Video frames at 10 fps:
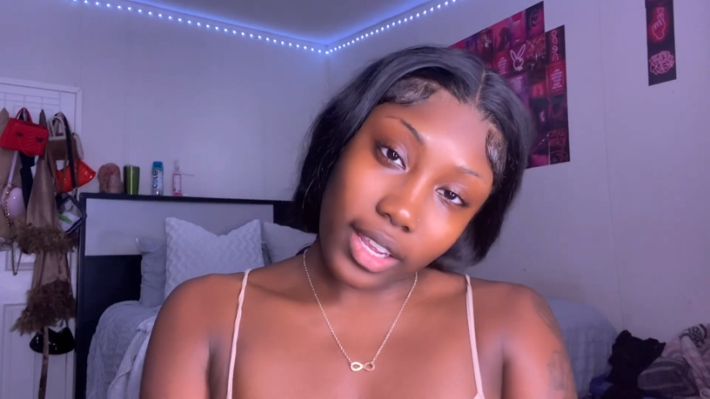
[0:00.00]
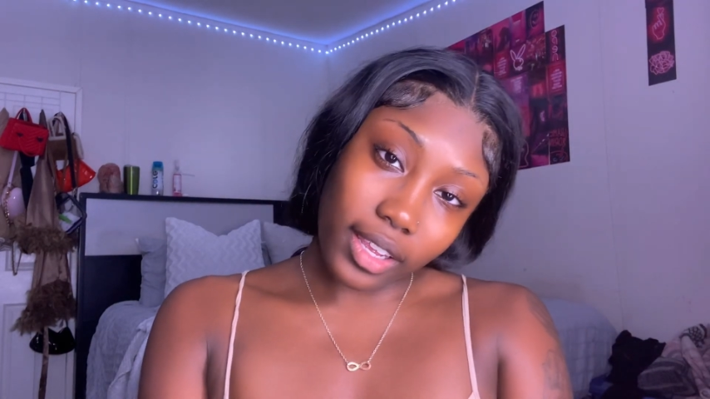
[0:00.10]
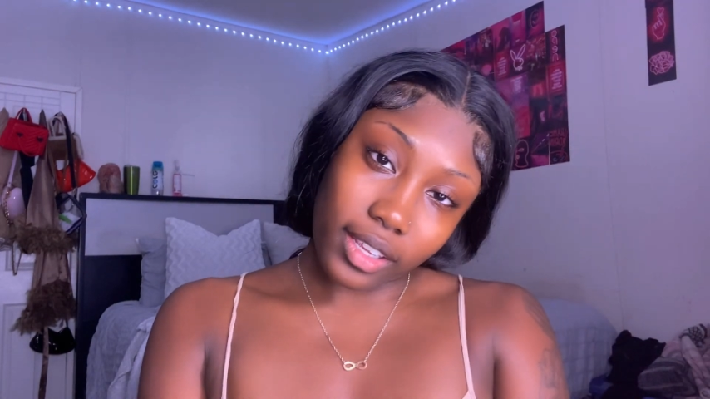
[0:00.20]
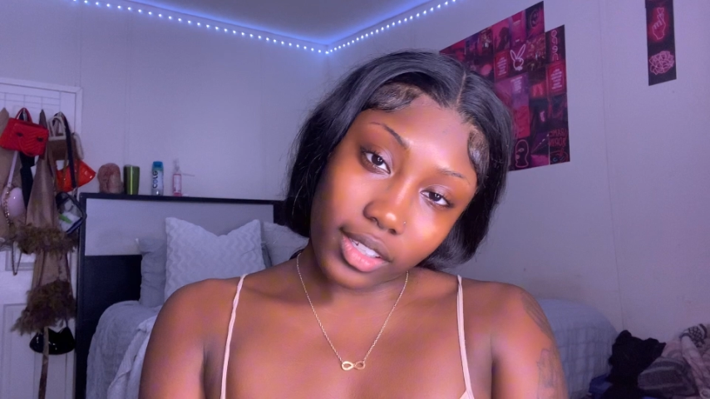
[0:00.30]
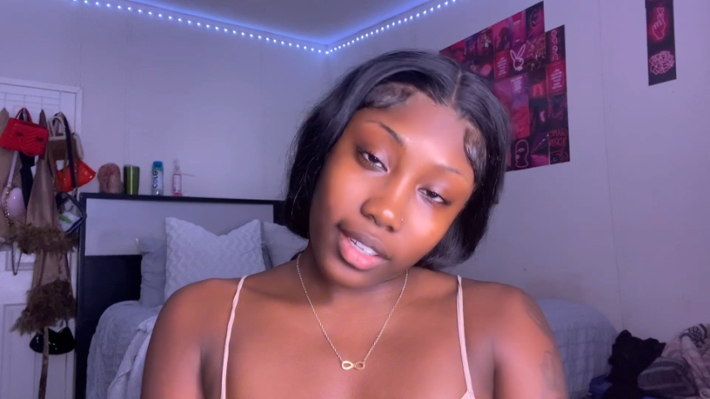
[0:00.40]

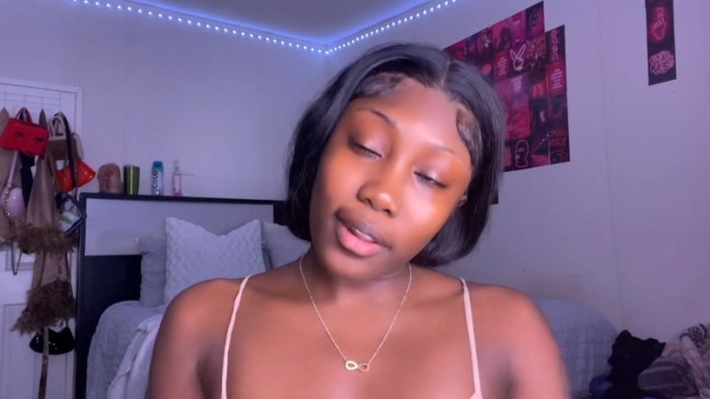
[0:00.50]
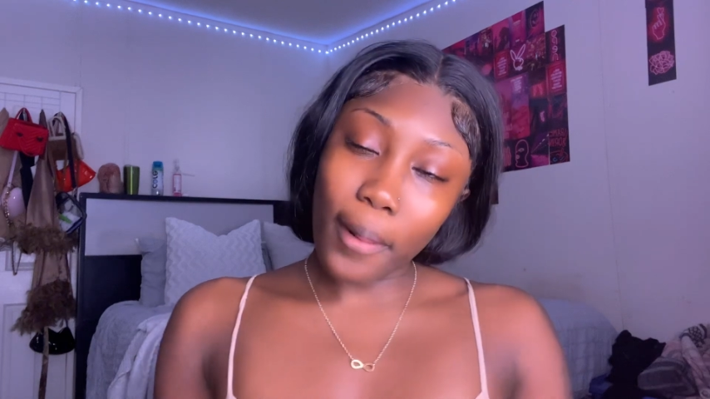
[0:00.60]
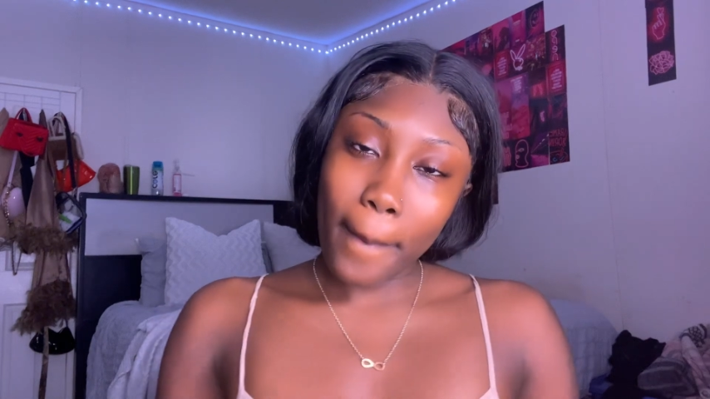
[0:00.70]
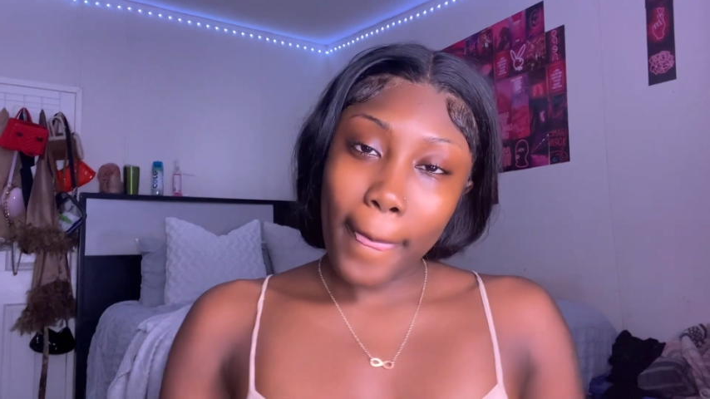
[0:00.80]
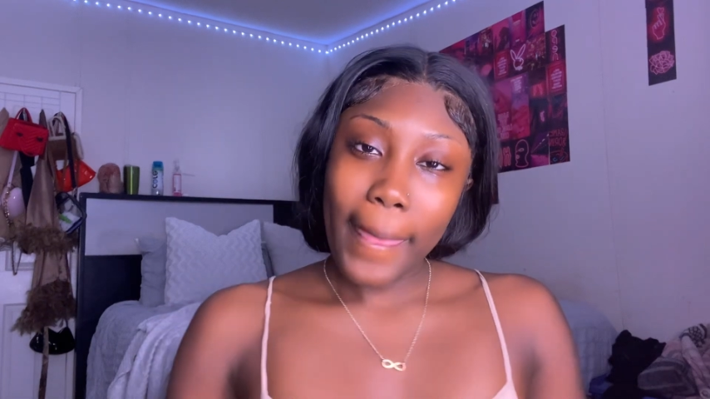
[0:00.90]
aka
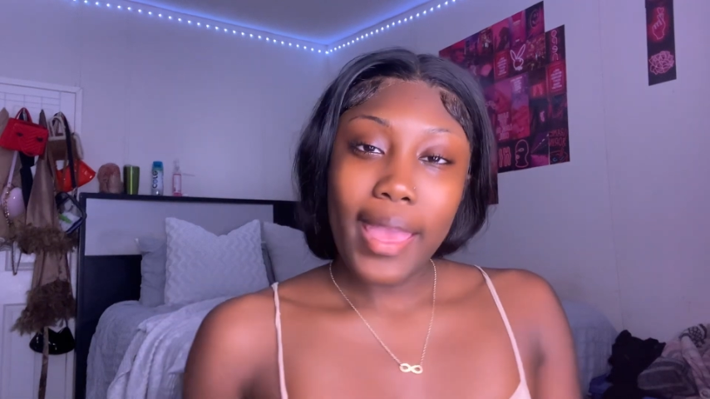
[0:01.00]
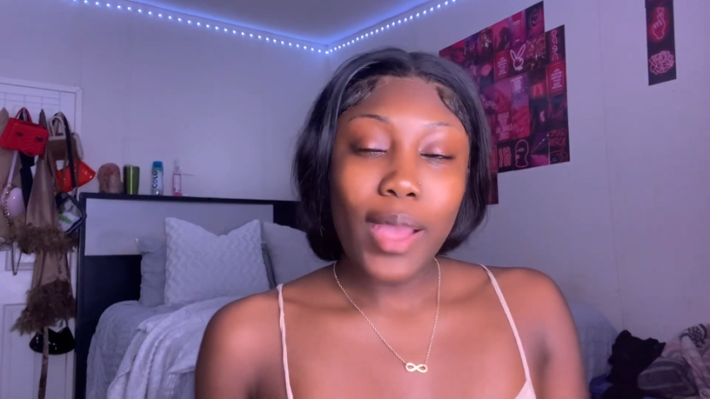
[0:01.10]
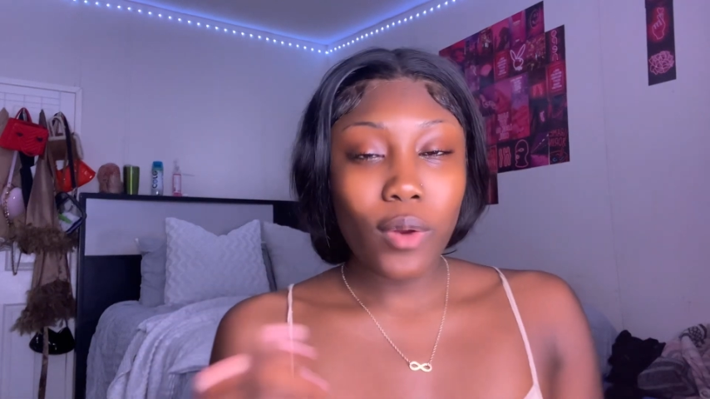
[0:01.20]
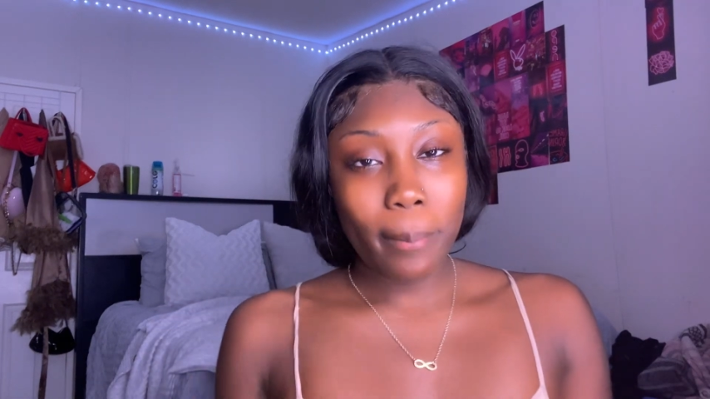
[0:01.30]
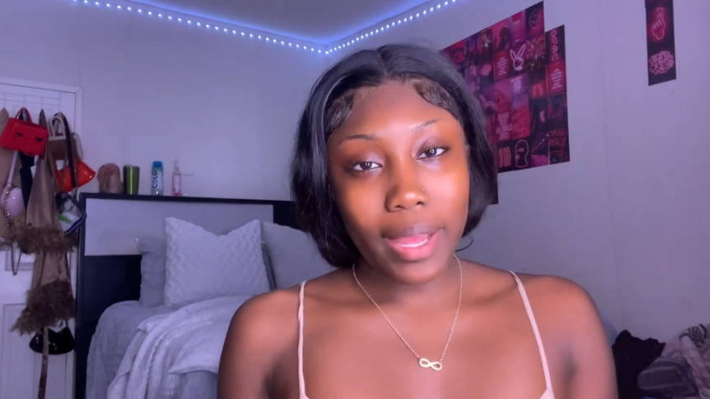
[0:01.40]
Keona,
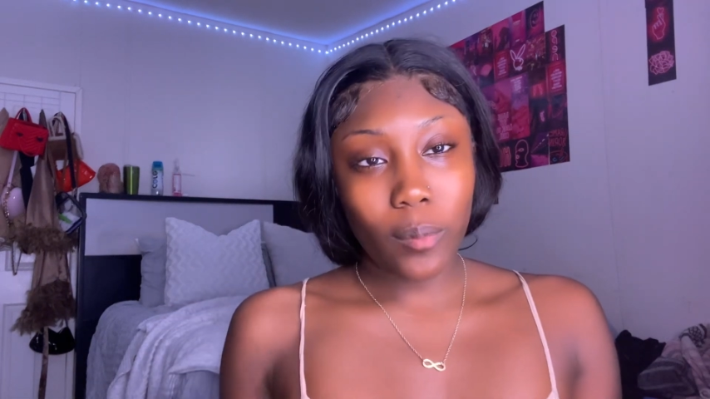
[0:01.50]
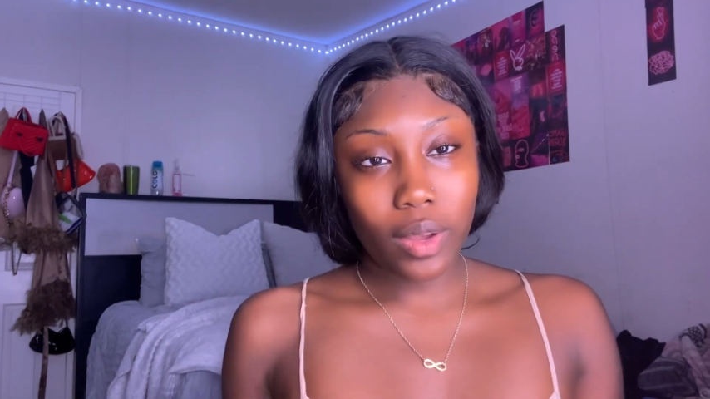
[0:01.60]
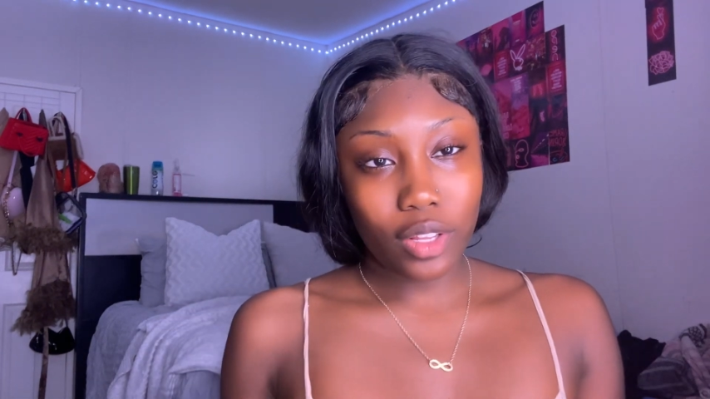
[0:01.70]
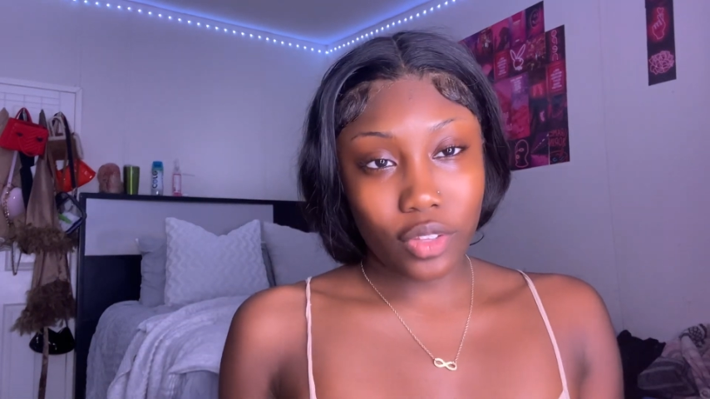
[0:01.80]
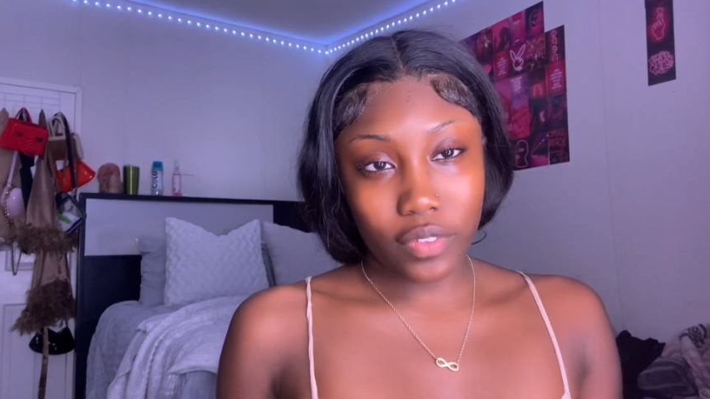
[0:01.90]
and we're back
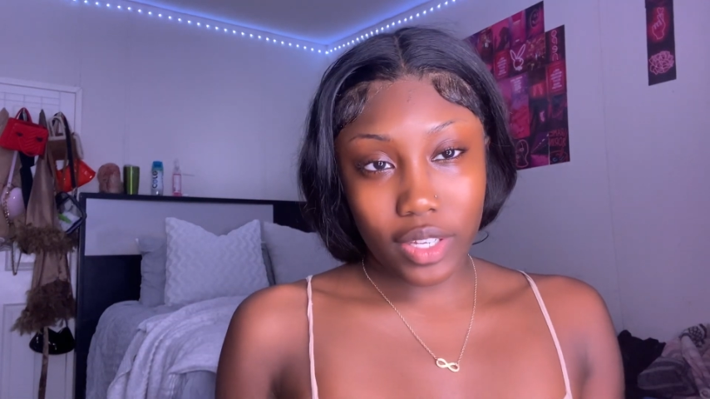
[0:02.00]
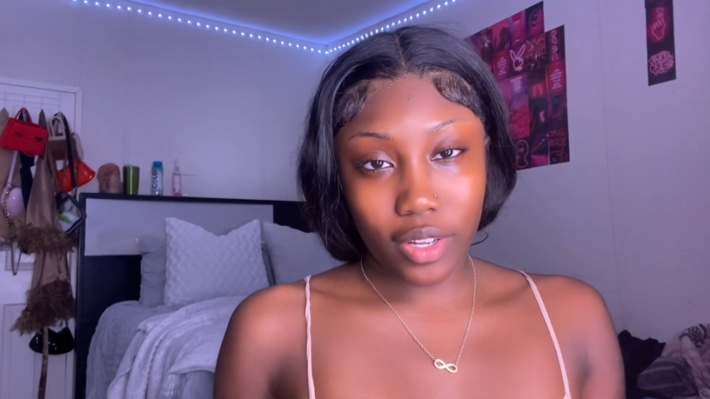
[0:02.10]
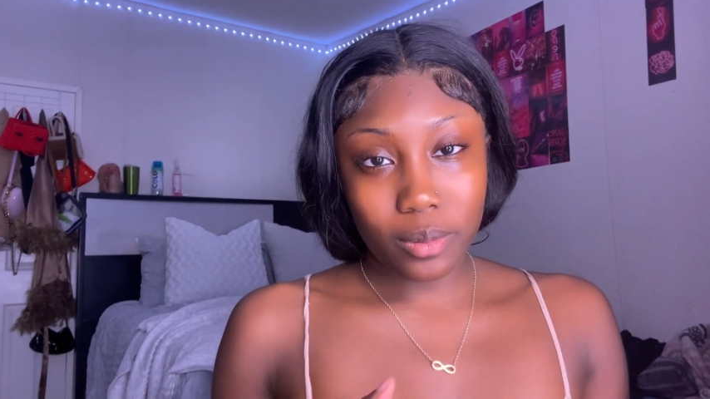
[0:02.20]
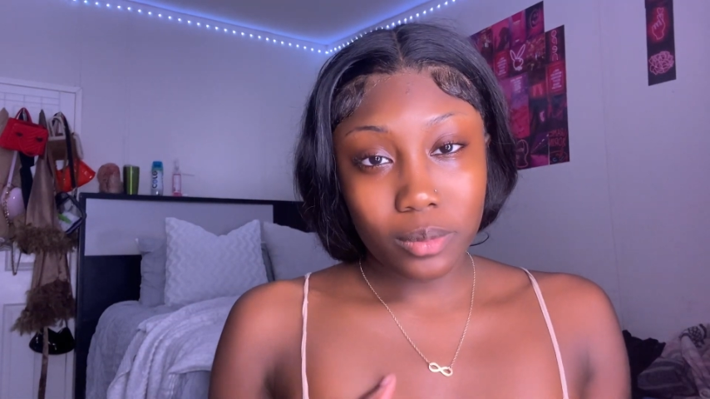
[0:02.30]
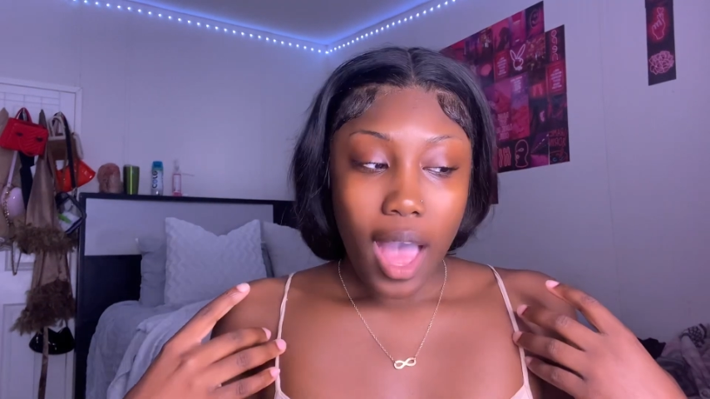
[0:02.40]
for another
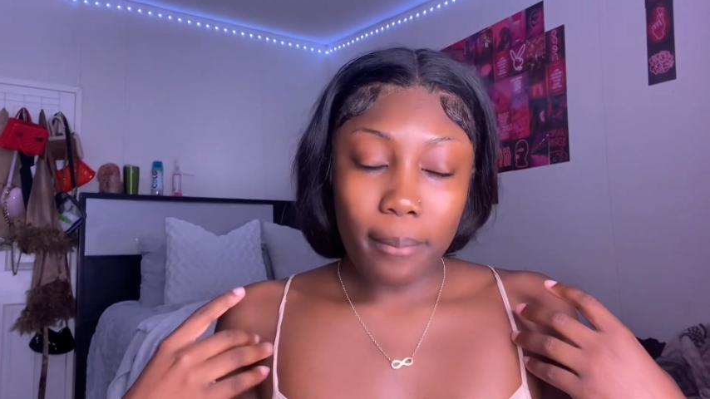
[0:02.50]
video.